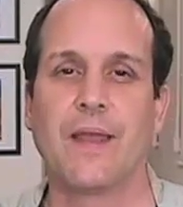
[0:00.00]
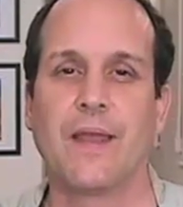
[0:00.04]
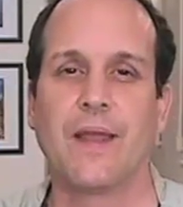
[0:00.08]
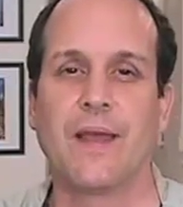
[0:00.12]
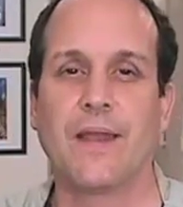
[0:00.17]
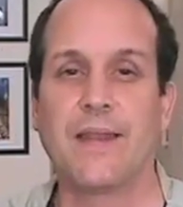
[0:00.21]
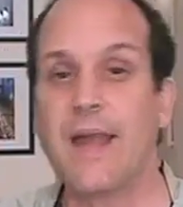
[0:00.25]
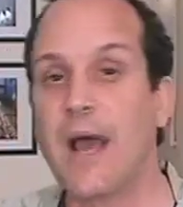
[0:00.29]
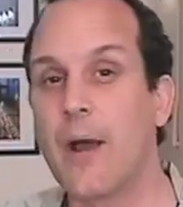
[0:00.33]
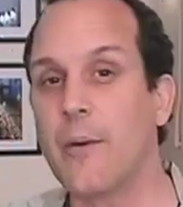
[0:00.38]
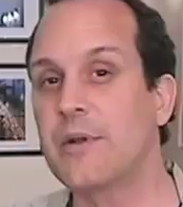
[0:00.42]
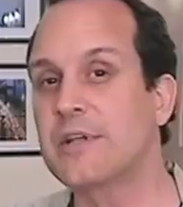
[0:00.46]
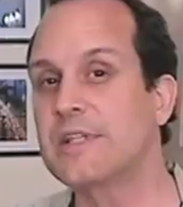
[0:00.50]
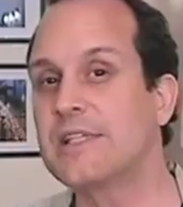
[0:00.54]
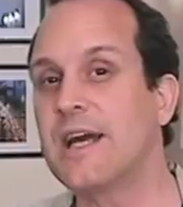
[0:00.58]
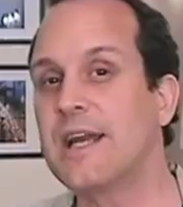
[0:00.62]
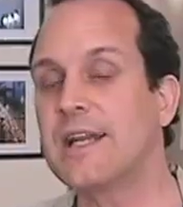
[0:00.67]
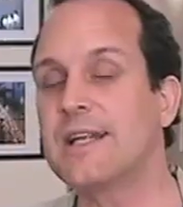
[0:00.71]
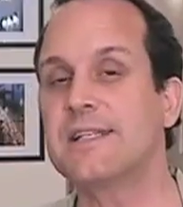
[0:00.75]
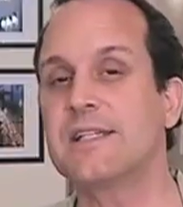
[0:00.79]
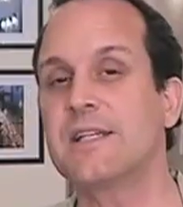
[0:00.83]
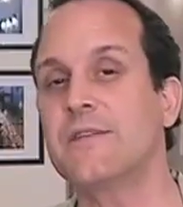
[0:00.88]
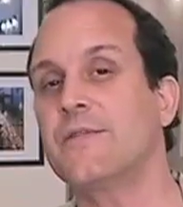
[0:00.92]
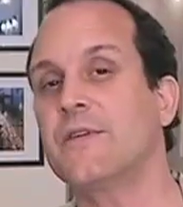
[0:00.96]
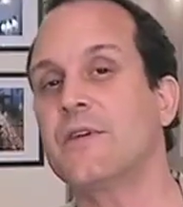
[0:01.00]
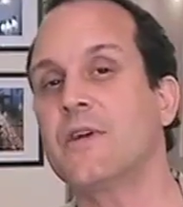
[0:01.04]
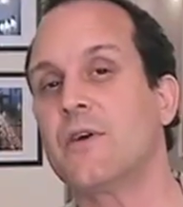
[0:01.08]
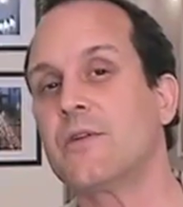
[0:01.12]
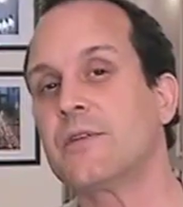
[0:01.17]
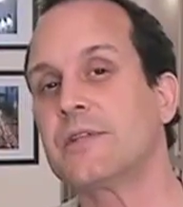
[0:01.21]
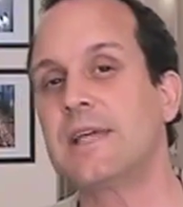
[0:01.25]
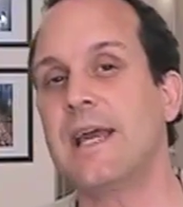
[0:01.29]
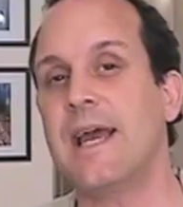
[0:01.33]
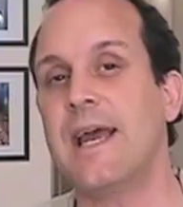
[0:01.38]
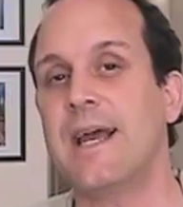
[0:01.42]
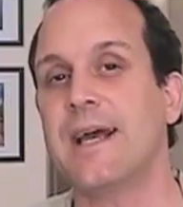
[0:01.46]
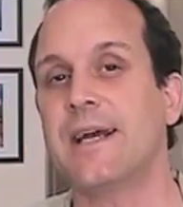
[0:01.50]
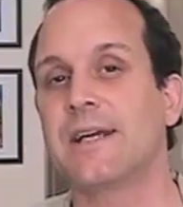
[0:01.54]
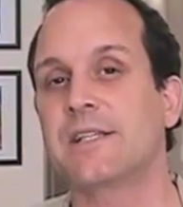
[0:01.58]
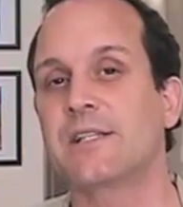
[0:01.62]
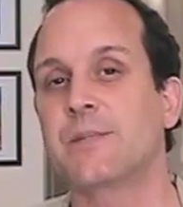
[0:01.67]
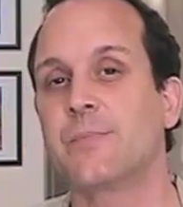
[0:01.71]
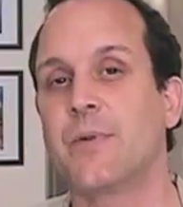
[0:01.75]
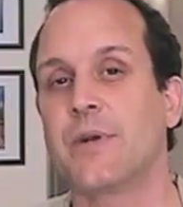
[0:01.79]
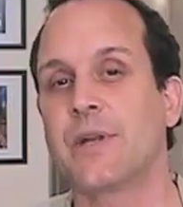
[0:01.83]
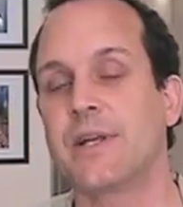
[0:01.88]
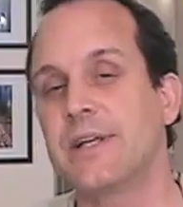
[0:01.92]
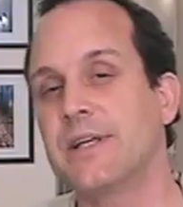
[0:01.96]
Now, it's not a difficult
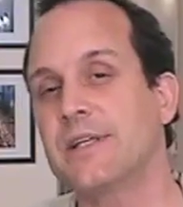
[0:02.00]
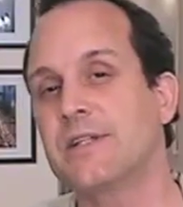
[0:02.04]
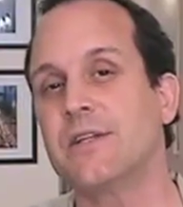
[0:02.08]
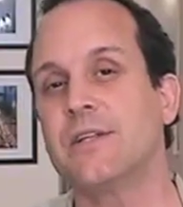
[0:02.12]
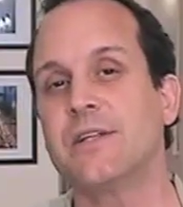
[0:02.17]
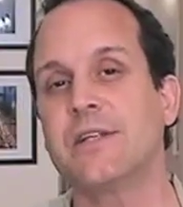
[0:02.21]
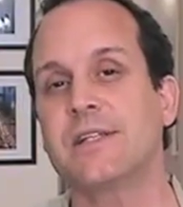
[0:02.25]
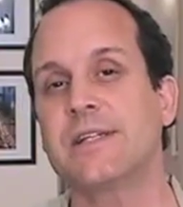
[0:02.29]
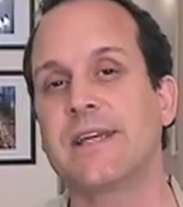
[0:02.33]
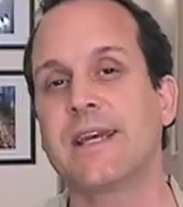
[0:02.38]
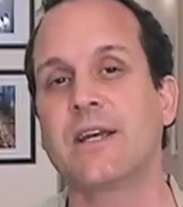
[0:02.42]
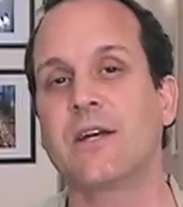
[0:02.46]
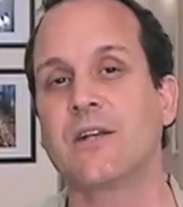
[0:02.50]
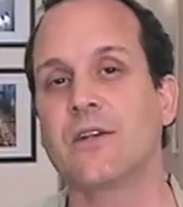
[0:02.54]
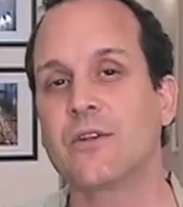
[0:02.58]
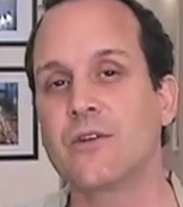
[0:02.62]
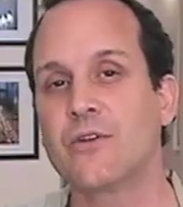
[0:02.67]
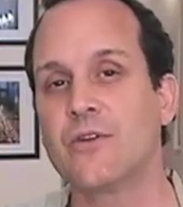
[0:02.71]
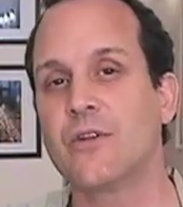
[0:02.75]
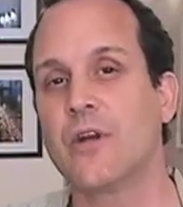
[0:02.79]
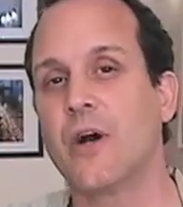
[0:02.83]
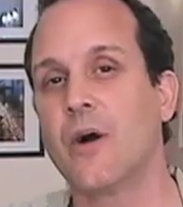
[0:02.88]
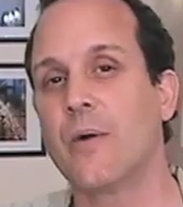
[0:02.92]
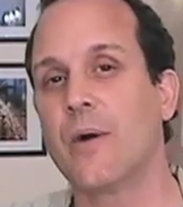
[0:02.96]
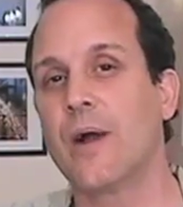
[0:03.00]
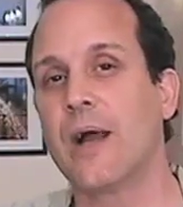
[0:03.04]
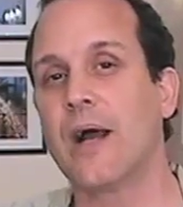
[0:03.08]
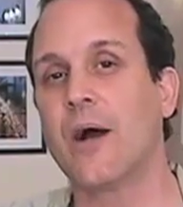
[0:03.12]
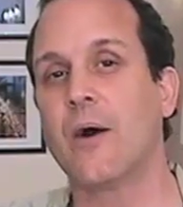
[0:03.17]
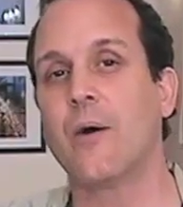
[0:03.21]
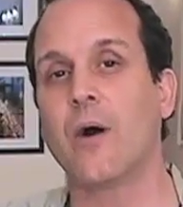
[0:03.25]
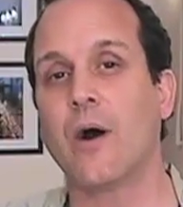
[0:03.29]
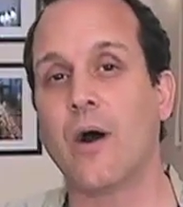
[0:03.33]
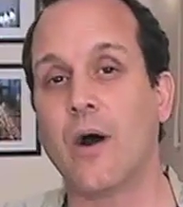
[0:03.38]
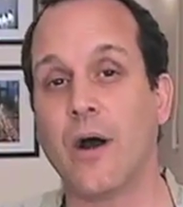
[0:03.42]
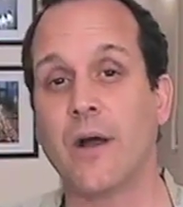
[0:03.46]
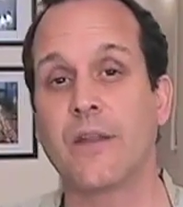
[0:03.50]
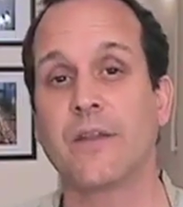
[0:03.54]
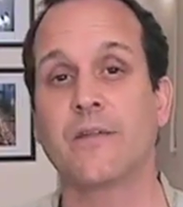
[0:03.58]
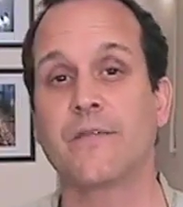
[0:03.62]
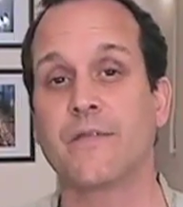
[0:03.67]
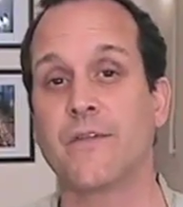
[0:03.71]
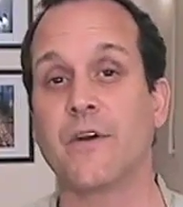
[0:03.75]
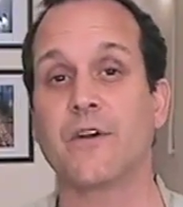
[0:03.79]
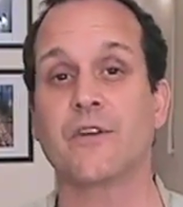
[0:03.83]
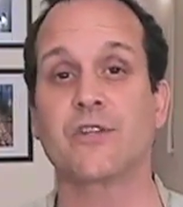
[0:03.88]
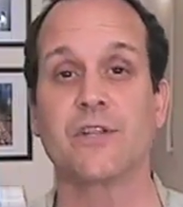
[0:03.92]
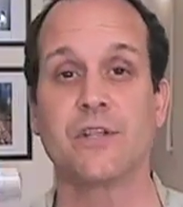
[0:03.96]
task, but it is going to take a little know-how on the
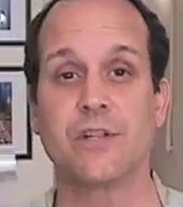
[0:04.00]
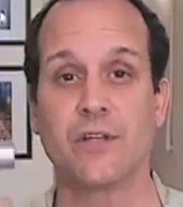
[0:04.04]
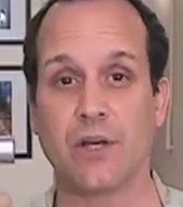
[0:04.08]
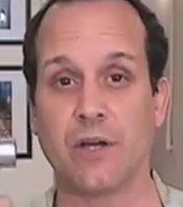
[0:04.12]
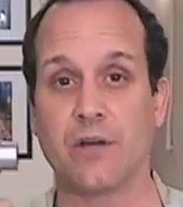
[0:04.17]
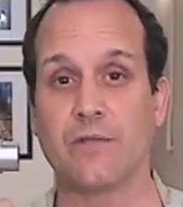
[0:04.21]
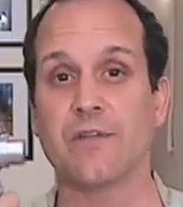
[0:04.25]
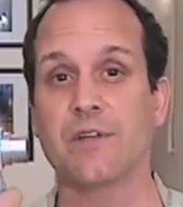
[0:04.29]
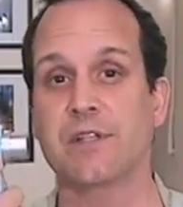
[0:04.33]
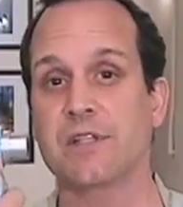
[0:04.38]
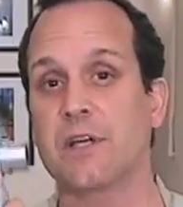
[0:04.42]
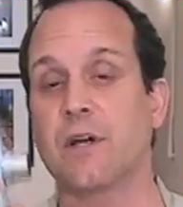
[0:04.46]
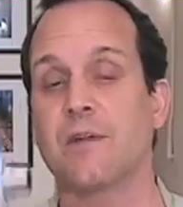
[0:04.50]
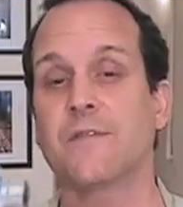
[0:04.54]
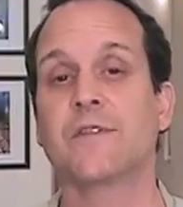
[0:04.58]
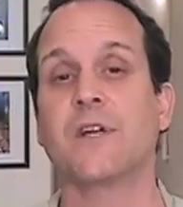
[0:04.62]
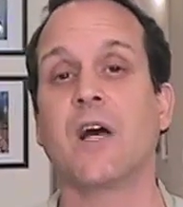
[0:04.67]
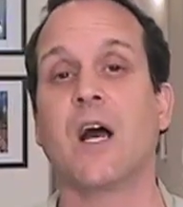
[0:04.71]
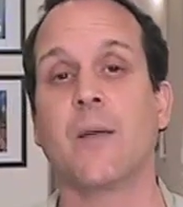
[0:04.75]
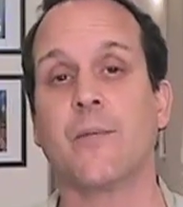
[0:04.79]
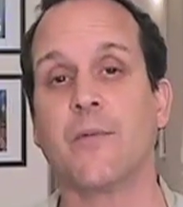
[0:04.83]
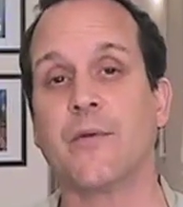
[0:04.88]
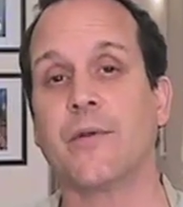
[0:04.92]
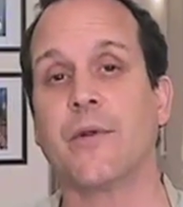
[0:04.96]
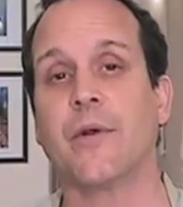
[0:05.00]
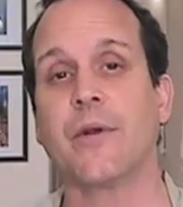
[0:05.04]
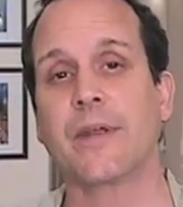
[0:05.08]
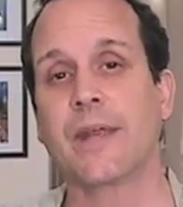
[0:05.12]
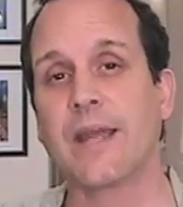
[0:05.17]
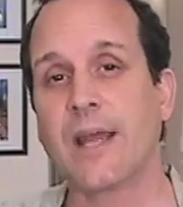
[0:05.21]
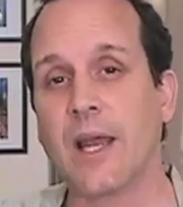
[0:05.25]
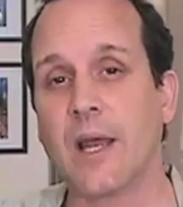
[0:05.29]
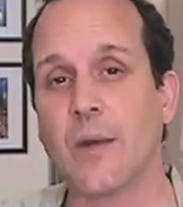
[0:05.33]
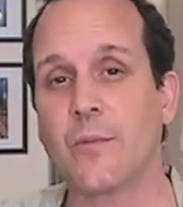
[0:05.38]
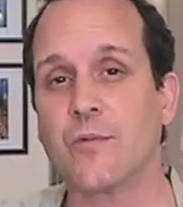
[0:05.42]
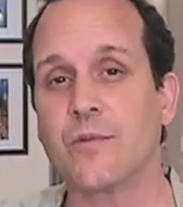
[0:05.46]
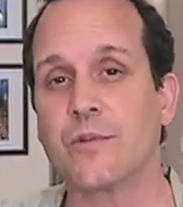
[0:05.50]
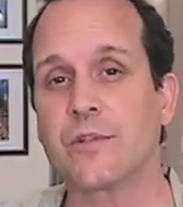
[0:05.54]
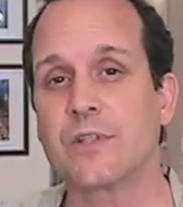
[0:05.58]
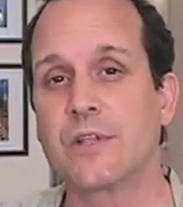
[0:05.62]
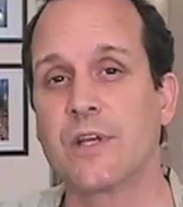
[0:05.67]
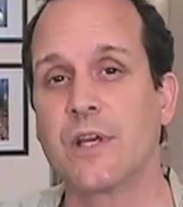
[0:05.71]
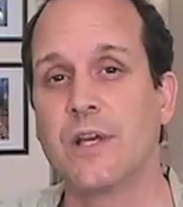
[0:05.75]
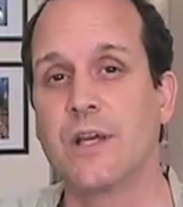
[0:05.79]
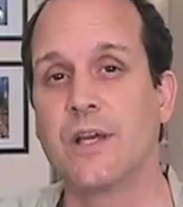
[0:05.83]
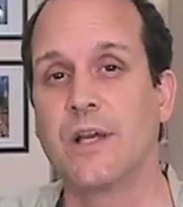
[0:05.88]
function of the self-timer in our cameras.